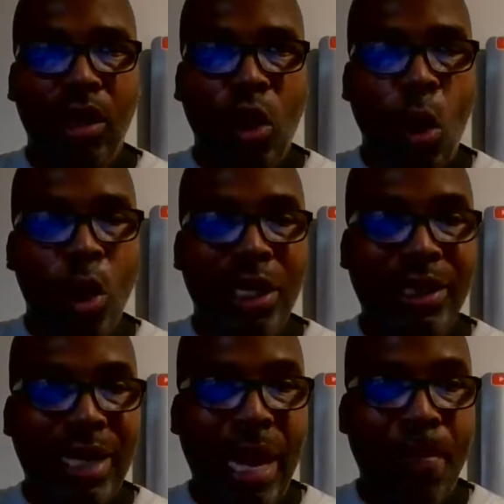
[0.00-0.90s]
going to
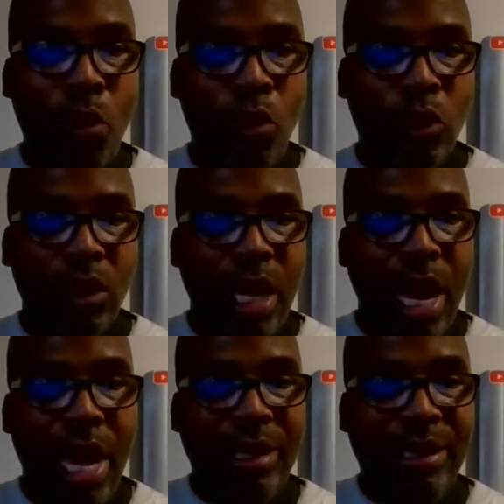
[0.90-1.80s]
Staples,
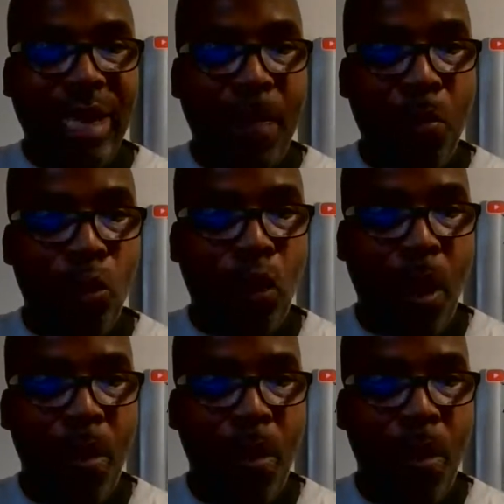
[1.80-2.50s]
and Staples